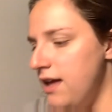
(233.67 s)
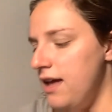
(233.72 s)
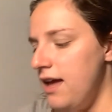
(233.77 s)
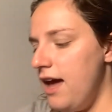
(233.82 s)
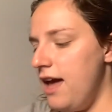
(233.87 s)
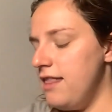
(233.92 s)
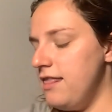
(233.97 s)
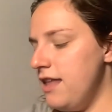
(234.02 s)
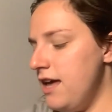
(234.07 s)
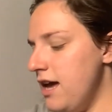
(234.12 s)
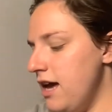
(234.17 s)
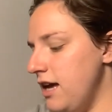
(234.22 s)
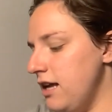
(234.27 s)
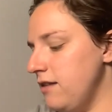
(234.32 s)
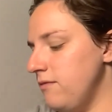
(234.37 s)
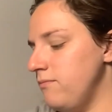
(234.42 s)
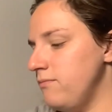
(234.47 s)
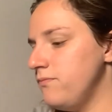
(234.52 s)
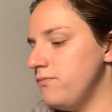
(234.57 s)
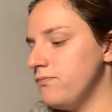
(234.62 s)
And then
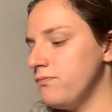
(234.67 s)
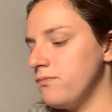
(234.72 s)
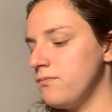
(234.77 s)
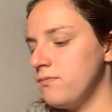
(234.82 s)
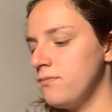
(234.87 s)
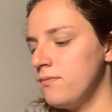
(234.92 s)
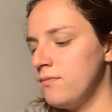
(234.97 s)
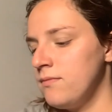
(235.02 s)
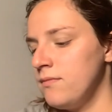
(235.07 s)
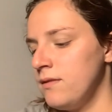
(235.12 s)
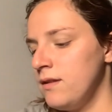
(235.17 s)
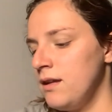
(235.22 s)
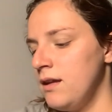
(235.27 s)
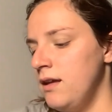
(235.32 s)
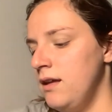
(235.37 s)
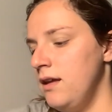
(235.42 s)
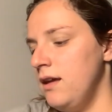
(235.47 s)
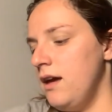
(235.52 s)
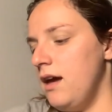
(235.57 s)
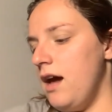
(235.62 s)

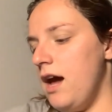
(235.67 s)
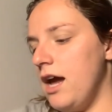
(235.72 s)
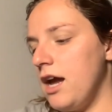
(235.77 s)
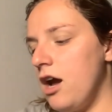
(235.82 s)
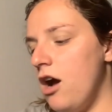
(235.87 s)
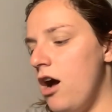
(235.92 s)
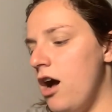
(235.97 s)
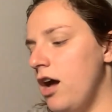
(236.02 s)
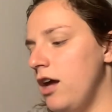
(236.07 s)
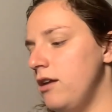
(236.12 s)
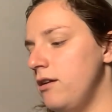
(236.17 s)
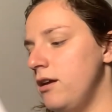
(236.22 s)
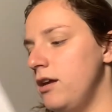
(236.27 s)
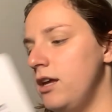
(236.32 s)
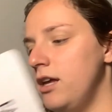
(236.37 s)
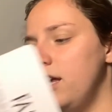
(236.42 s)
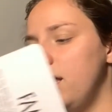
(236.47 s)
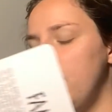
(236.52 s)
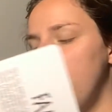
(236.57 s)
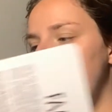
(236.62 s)

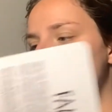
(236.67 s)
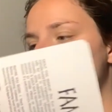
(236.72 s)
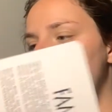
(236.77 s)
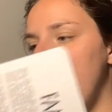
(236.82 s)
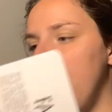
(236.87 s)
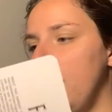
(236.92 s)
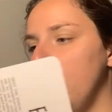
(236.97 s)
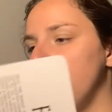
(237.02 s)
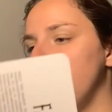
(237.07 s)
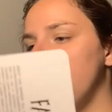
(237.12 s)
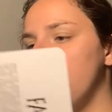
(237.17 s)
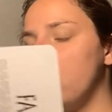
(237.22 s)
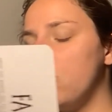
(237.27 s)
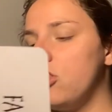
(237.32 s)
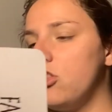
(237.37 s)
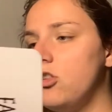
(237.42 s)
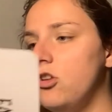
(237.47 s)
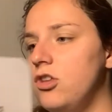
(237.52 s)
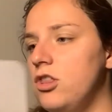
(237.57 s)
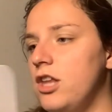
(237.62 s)
I
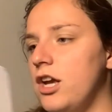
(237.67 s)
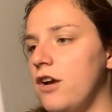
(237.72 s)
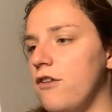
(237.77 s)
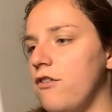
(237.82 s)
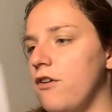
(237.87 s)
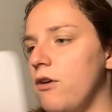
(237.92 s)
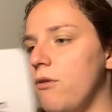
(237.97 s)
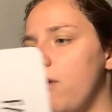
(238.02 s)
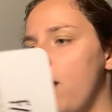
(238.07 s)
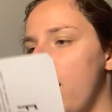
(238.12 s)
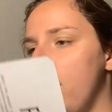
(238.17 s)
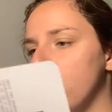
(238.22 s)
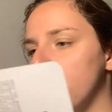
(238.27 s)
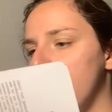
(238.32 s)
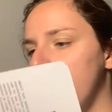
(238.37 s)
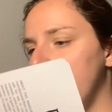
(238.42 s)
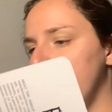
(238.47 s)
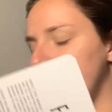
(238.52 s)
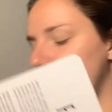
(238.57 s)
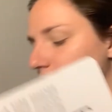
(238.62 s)
stood there for a while trying
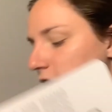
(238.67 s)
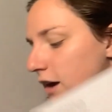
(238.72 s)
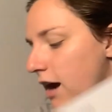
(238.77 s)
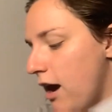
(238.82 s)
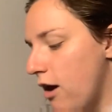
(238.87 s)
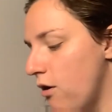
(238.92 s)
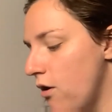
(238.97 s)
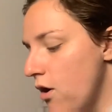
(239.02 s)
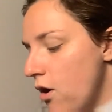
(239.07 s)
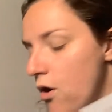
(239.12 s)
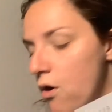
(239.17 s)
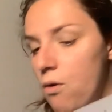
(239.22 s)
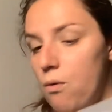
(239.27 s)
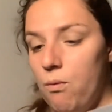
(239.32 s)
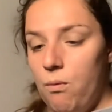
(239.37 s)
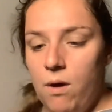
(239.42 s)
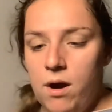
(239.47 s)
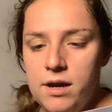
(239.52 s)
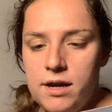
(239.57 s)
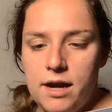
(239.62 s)
to figure out
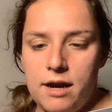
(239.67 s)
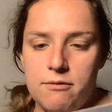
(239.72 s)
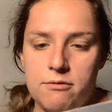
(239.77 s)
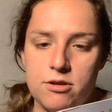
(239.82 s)
what I was